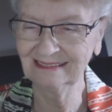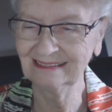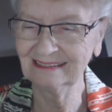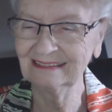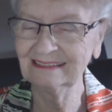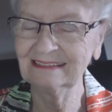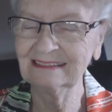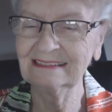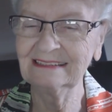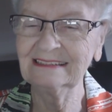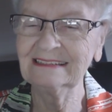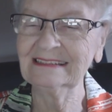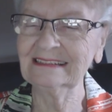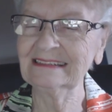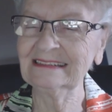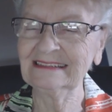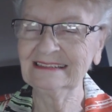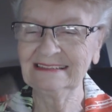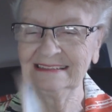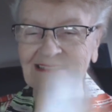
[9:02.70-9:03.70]

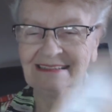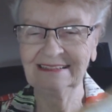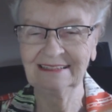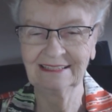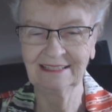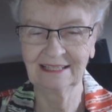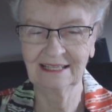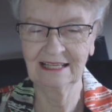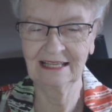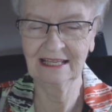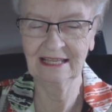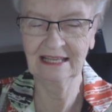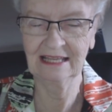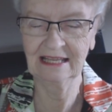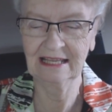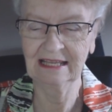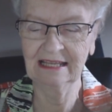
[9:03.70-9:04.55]
(silence)